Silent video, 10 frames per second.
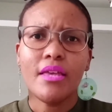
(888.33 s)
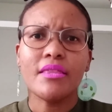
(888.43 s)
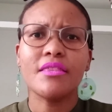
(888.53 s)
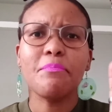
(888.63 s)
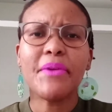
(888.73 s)

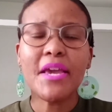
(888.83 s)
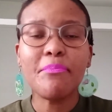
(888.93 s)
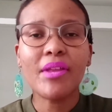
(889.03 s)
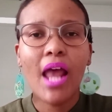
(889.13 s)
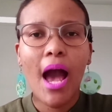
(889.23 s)
the
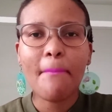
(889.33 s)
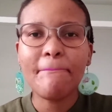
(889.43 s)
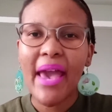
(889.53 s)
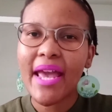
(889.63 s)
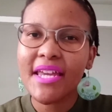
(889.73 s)
people are
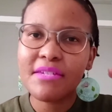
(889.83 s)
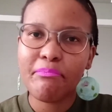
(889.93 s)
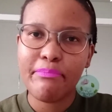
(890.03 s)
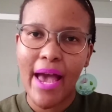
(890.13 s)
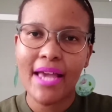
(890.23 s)

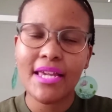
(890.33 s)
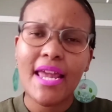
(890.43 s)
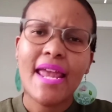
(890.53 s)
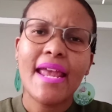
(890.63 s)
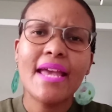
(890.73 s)
paid back
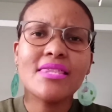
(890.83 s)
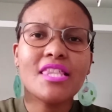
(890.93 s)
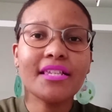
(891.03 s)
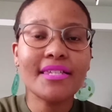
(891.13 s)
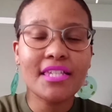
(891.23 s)

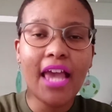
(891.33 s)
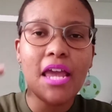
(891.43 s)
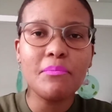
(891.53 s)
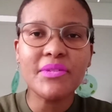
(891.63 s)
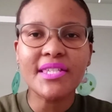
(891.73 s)
in the
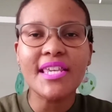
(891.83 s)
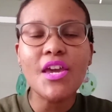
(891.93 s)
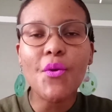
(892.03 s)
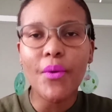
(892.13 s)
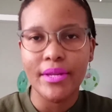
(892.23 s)
same
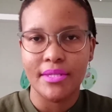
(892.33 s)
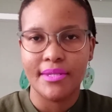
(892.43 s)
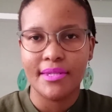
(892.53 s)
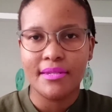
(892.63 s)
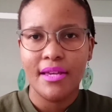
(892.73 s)

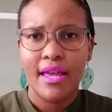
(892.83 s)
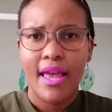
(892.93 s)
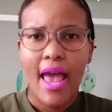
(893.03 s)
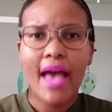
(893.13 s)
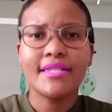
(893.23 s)
sequence
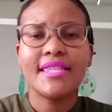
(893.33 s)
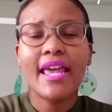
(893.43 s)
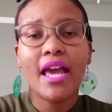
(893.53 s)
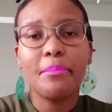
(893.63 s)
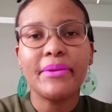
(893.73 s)
as
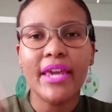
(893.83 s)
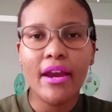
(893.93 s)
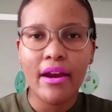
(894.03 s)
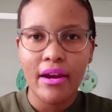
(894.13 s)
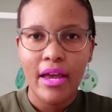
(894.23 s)
they
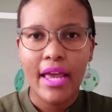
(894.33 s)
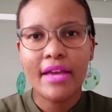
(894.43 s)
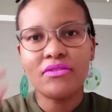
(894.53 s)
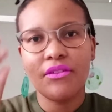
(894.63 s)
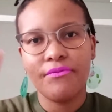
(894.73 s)
appear
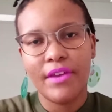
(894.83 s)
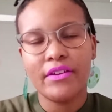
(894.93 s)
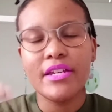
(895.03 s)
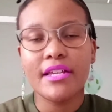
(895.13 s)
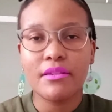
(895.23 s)
in the
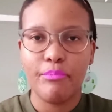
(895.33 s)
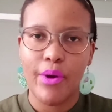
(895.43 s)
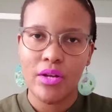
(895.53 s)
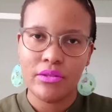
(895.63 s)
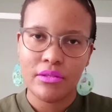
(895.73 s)
various
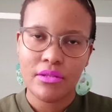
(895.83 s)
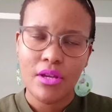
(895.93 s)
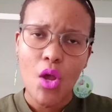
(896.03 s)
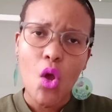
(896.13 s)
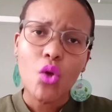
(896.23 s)
bonds.
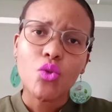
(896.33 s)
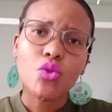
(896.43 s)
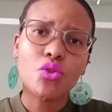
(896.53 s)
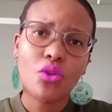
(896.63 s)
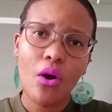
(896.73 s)

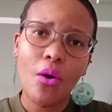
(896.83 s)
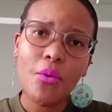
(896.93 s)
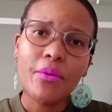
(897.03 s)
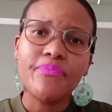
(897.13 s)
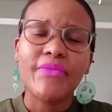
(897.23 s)

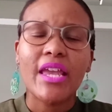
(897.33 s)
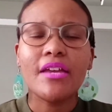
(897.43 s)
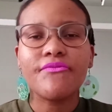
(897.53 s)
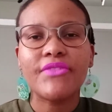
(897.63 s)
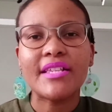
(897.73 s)
So
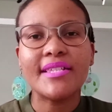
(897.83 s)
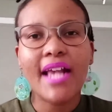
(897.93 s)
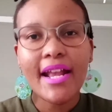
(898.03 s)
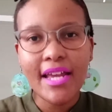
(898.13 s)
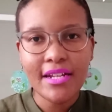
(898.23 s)
if the
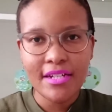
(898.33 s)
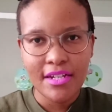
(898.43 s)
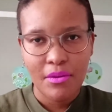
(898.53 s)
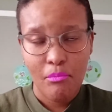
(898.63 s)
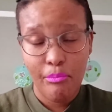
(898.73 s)

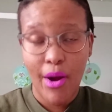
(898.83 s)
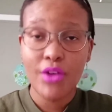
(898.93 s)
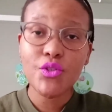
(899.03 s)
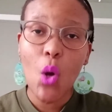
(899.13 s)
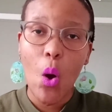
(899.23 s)
second
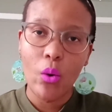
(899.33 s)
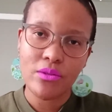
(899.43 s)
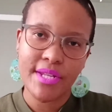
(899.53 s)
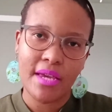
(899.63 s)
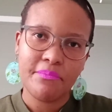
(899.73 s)

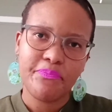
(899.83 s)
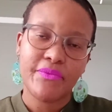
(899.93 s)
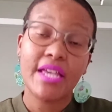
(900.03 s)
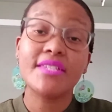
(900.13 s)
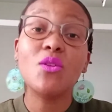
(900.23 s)
bondholder
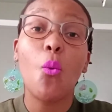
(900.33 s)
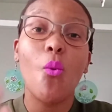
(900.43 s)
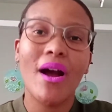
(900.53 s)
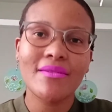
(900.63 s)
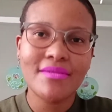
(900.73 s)
is the
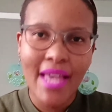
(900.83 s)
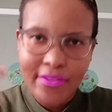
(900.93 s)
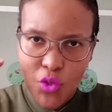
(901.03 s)
one that